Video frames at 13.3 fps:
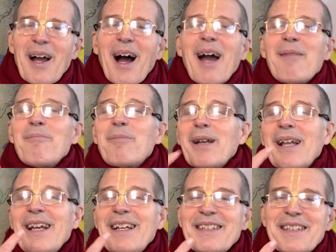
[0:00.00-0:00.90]
I'm
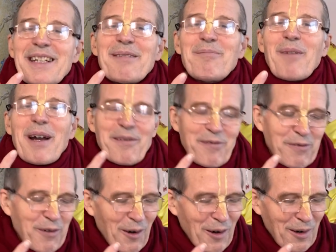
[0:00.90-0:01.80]
placing my
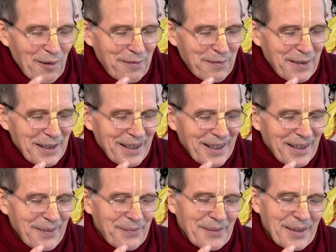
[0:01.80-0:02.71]

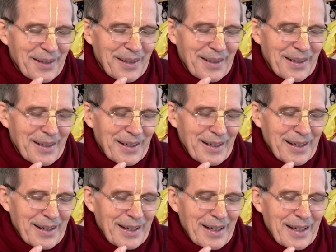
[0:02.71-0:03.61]
forefinger
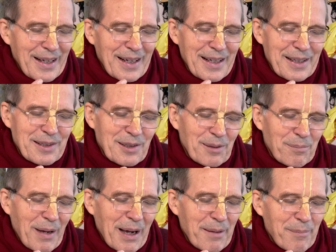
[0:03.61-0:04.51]
into
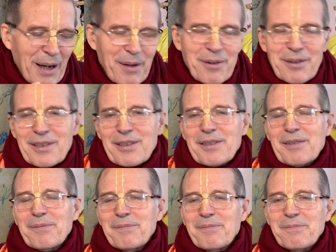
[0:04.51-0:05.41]
my mouth.